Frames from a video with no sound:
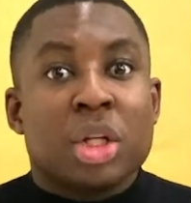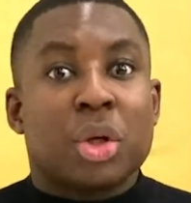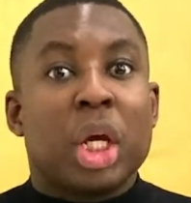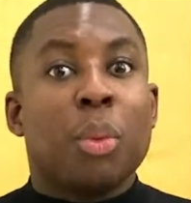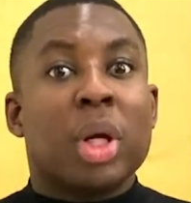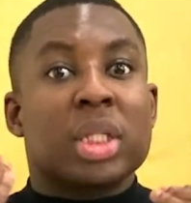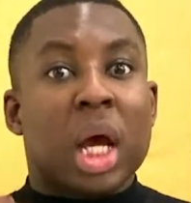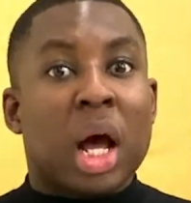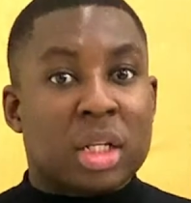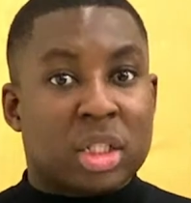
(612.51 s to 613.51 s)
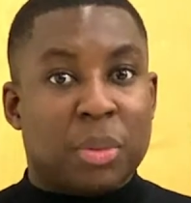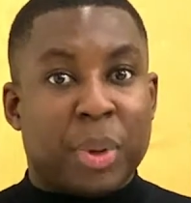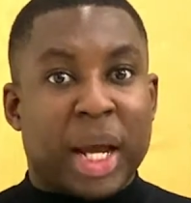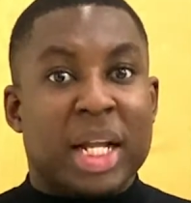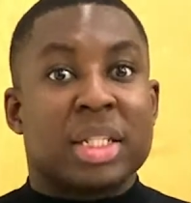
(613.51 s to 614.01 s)
So he wants us to
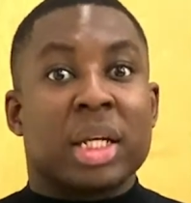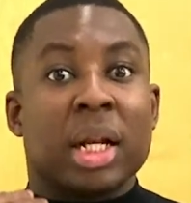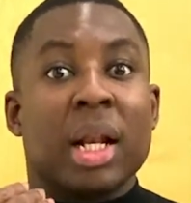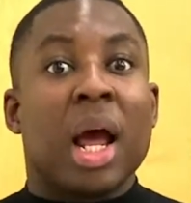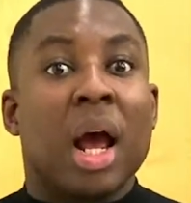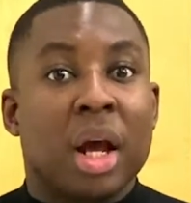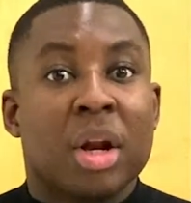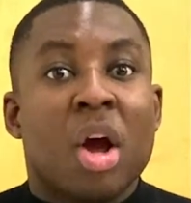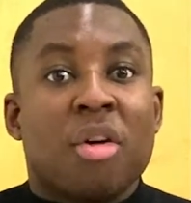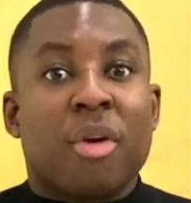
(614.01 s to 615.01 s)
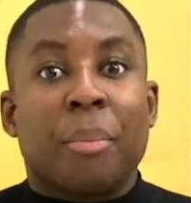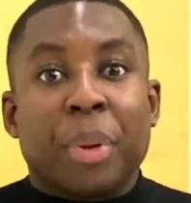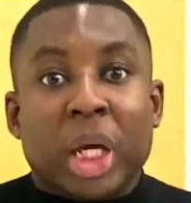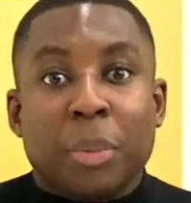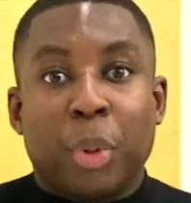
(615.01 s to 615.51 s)
be and to learn from
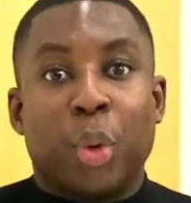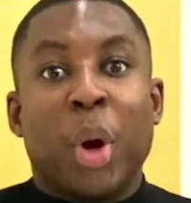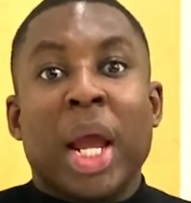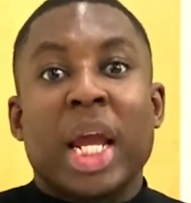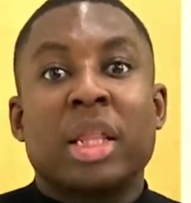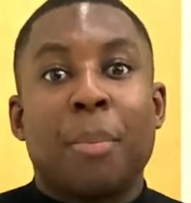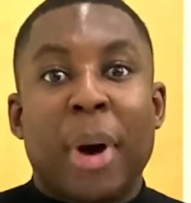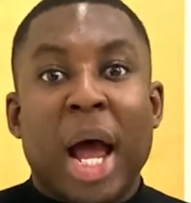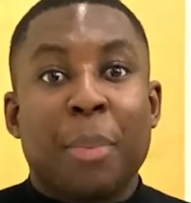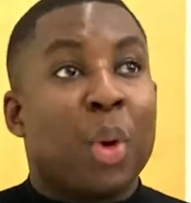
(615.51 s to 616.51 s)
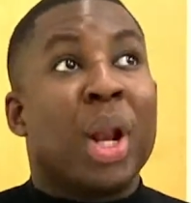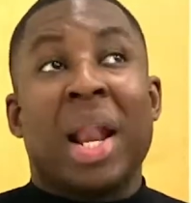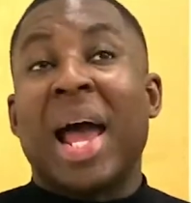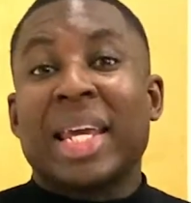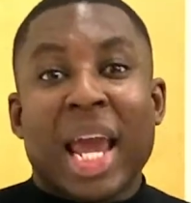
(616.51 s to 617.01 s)
people in the Bible
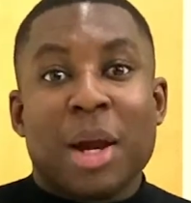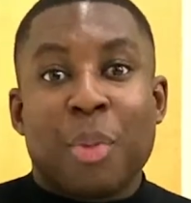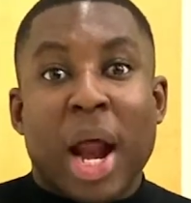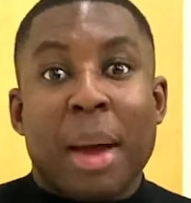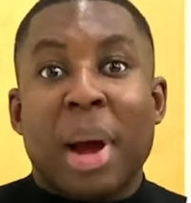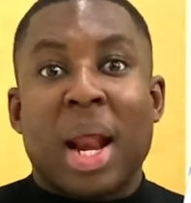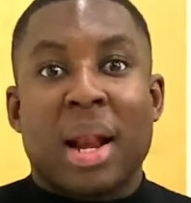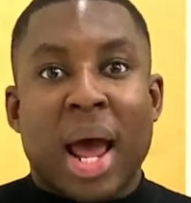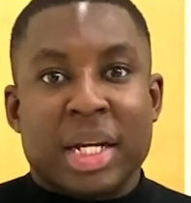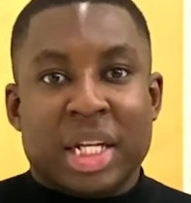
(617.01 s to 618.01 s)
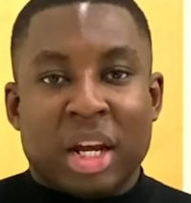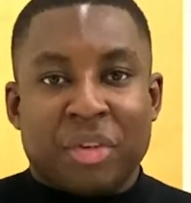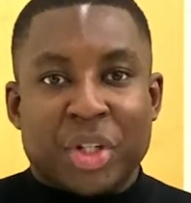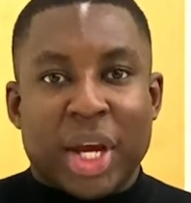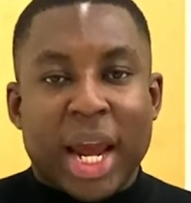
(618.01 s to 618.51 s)
like Abraham and like
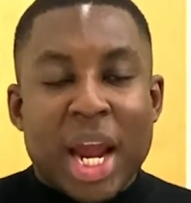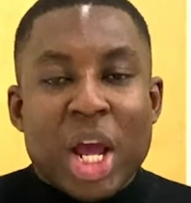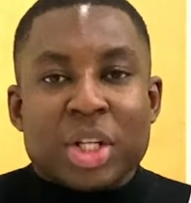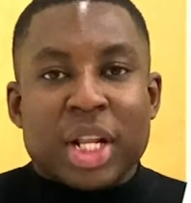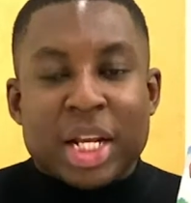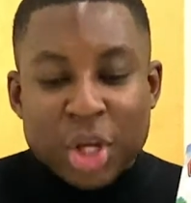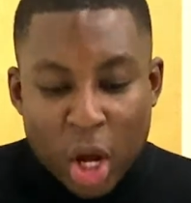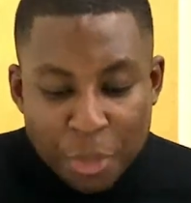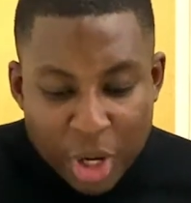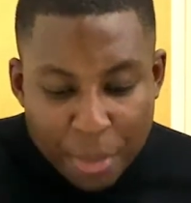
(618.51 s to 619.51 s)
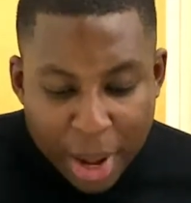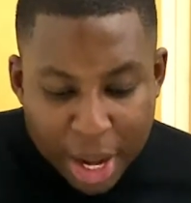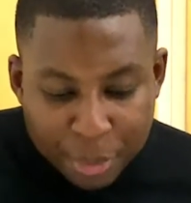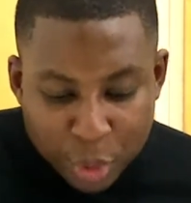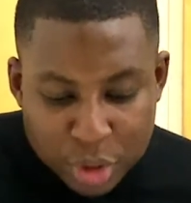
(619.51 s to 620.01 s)
David, okay? So let's open our
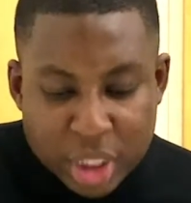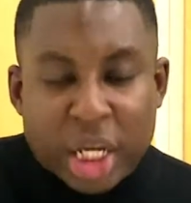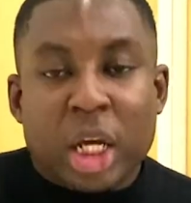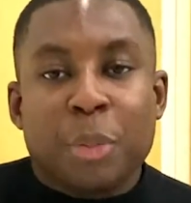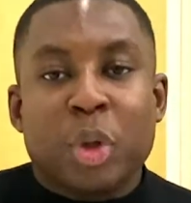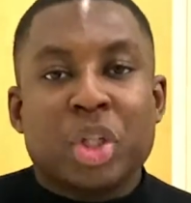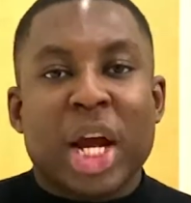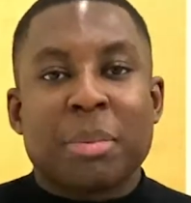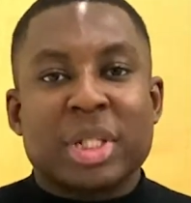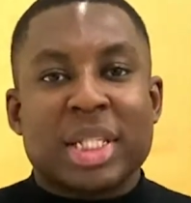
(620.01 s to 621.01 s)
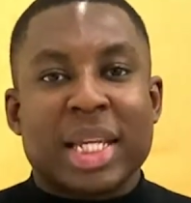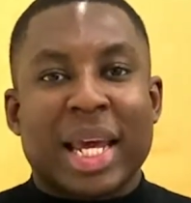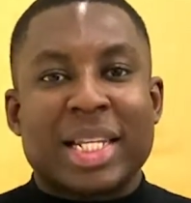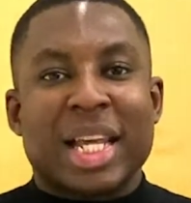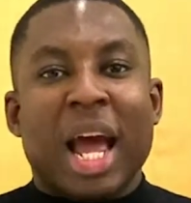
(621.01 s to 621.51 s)
Bibles to Hebrews chapter
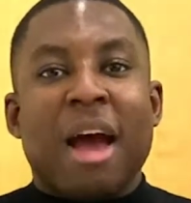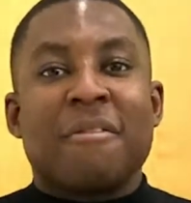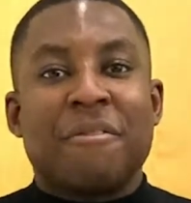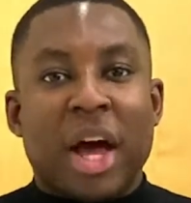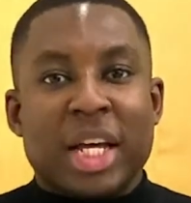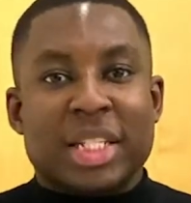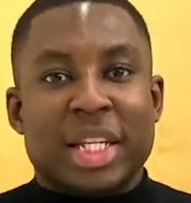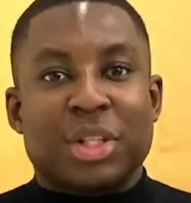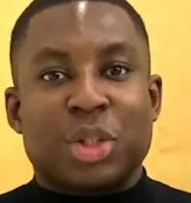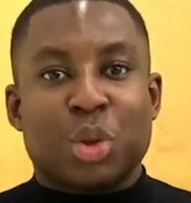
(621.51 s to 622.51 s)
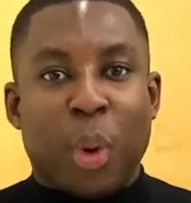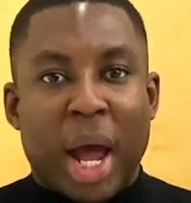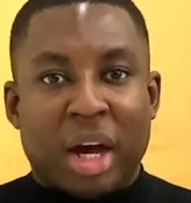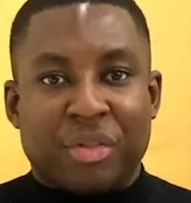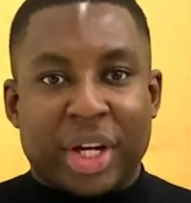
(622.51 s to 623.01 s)
6, verses
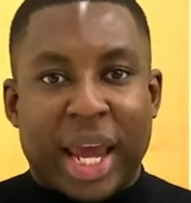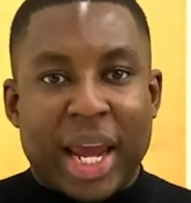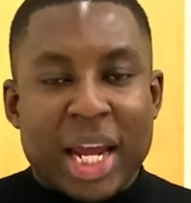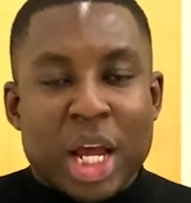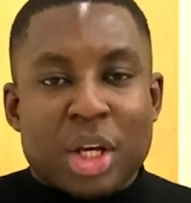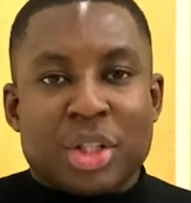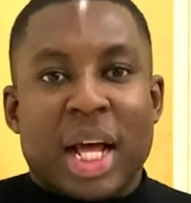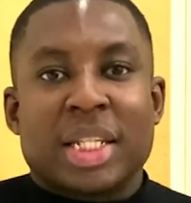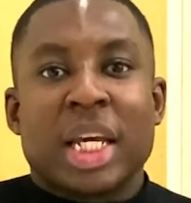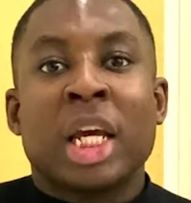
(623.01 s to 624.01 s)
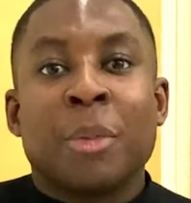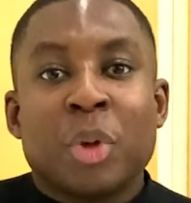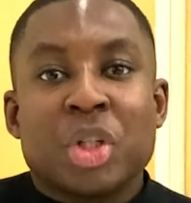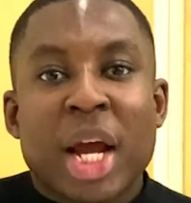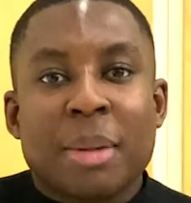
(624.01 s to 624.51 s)
12, okay? So that's
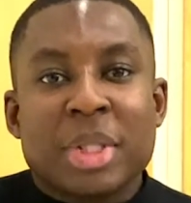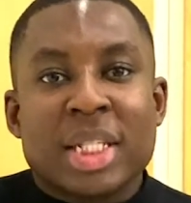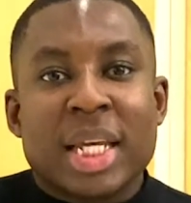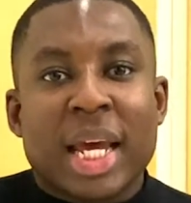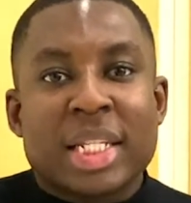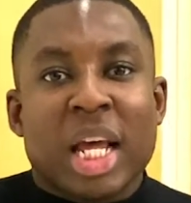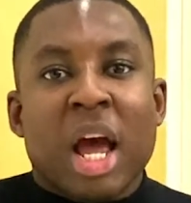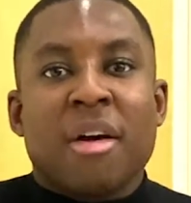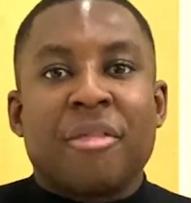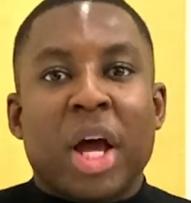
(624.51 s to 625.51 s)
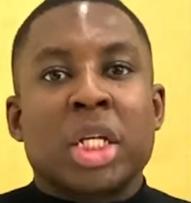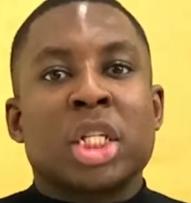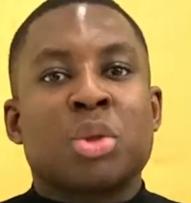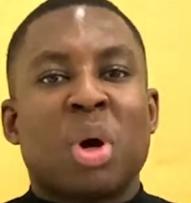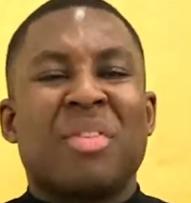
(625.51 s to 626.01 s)
Hebrews chapter 6,
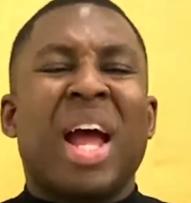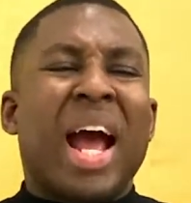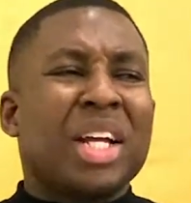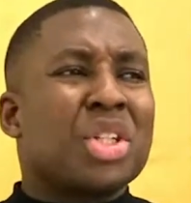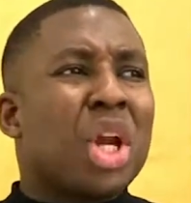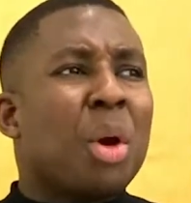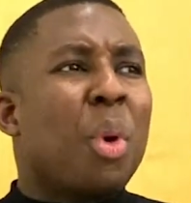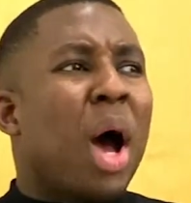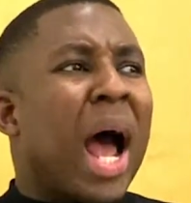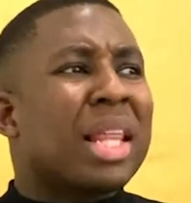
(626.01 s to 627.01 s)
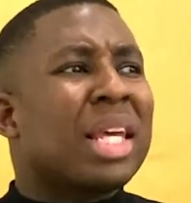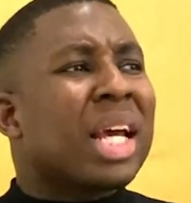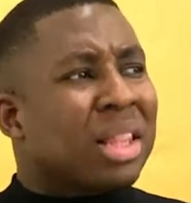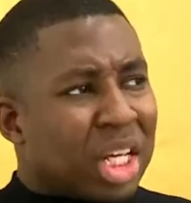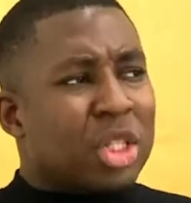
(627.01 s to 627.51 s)
verses 12. And you know what? I
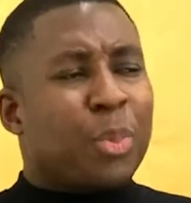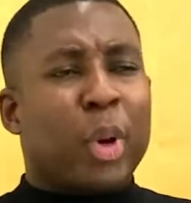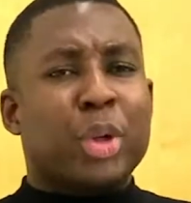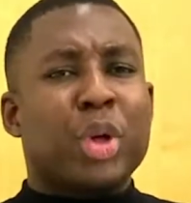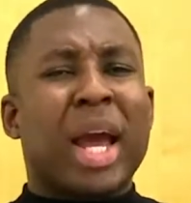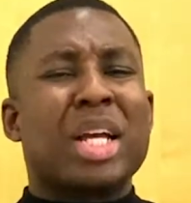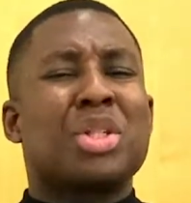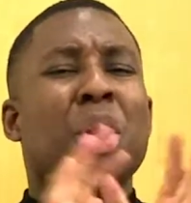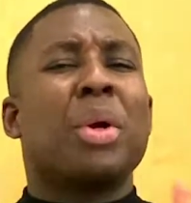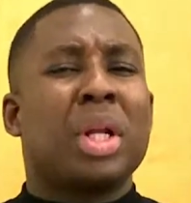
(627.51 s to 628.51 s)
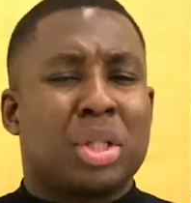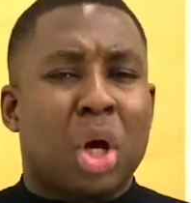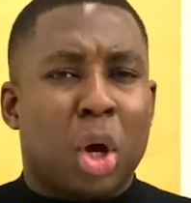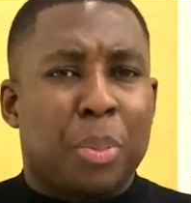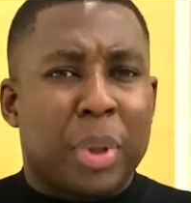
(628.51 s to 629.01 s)
think at this point, you guys don't need
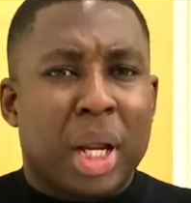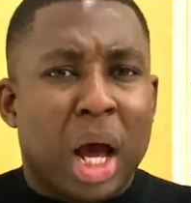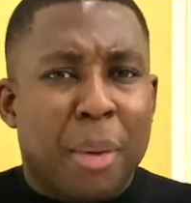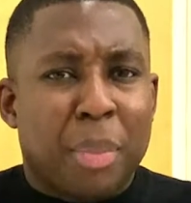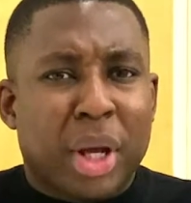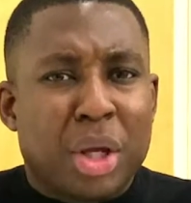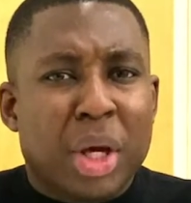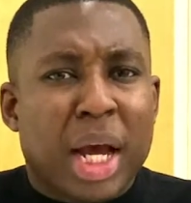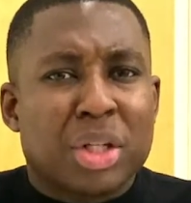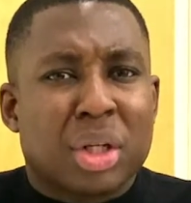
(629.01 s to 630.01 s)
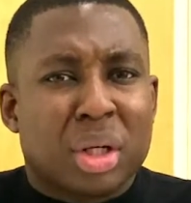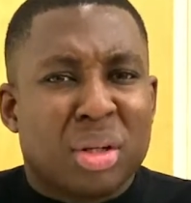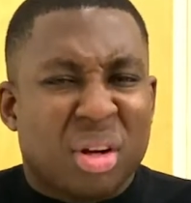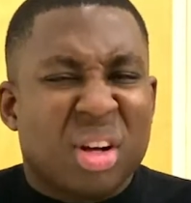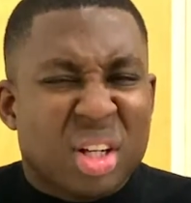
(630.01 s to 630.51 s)
to open it up, okay? You guys should, you
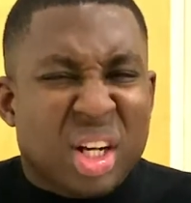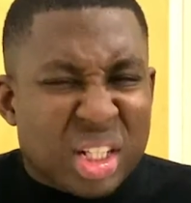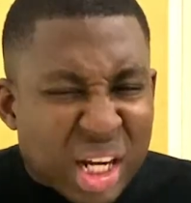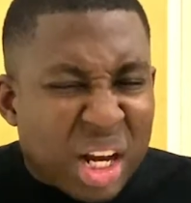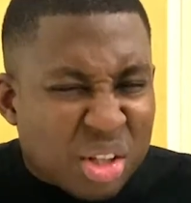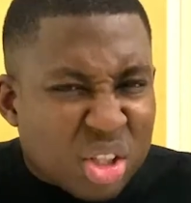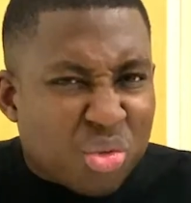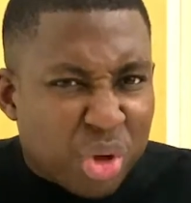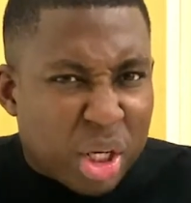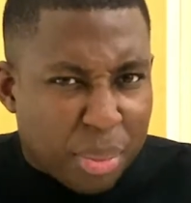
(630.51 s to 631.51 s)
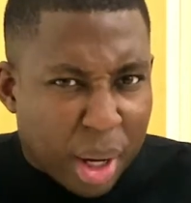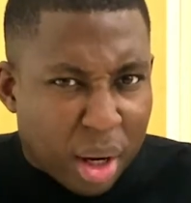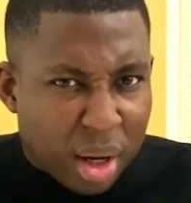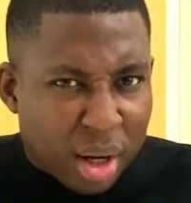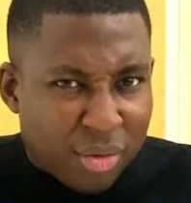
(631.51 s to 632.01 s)
know, can kind of just read it by
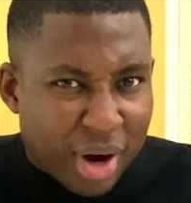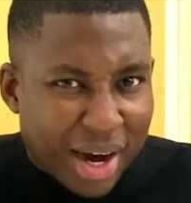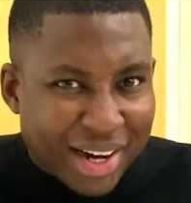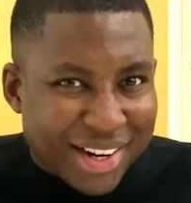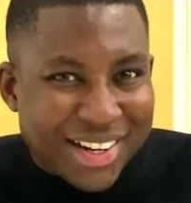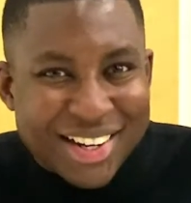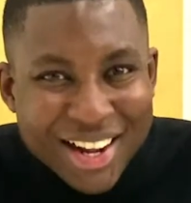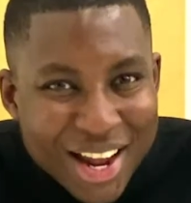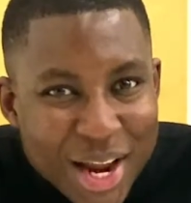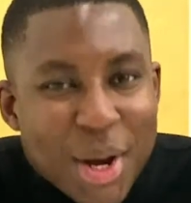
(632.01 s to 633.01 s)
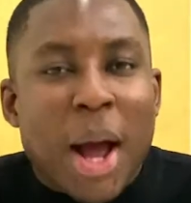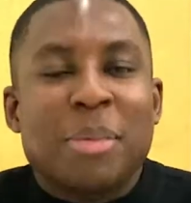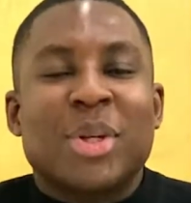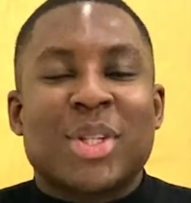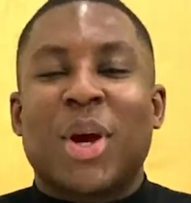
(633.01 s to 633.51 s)
heart, right? No, I'm
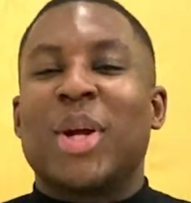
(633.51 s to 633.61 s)
joking.